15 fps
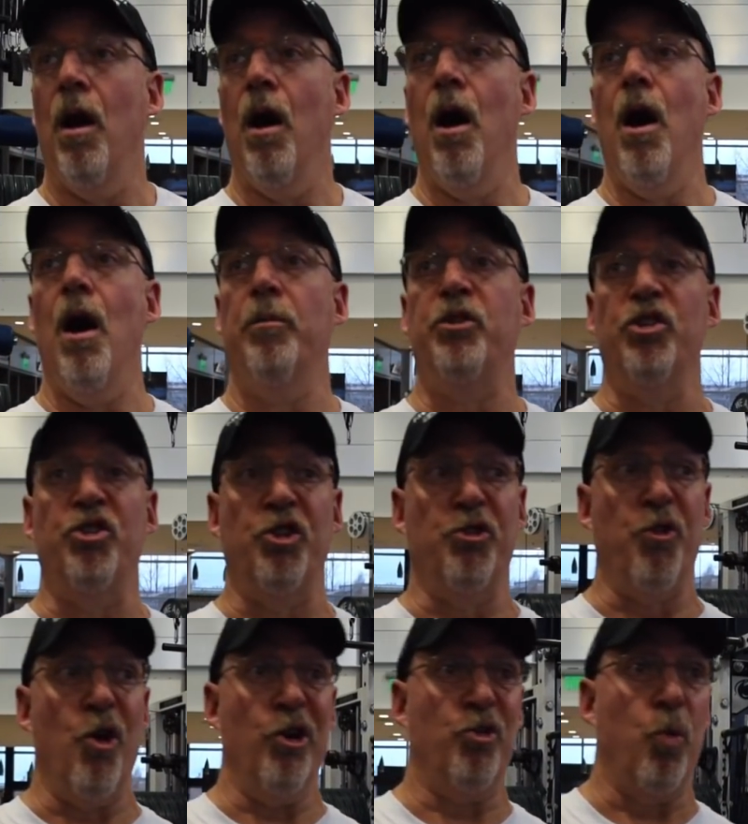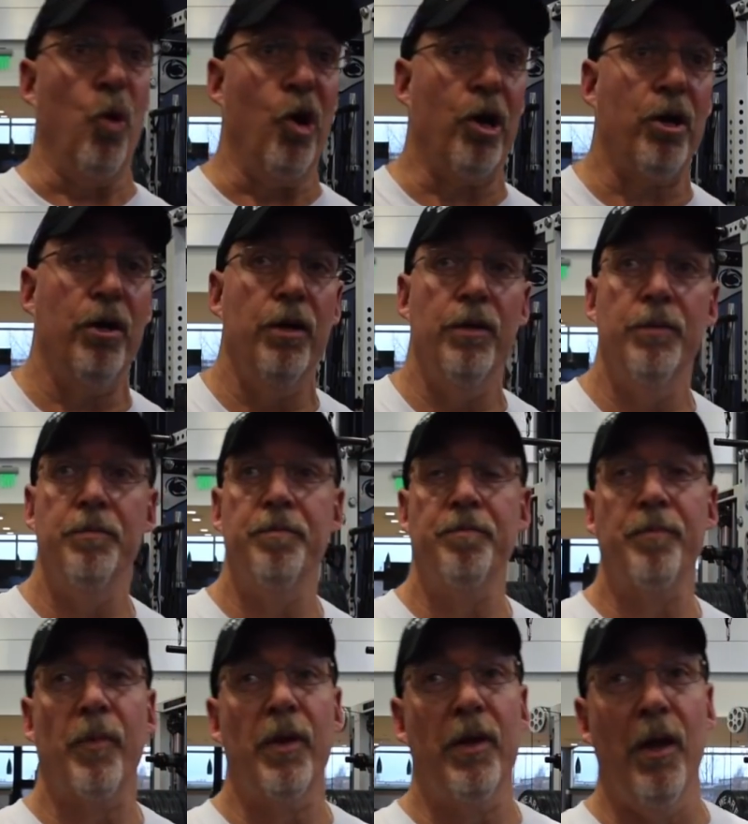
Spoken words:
Just as far as work, mm-hmm.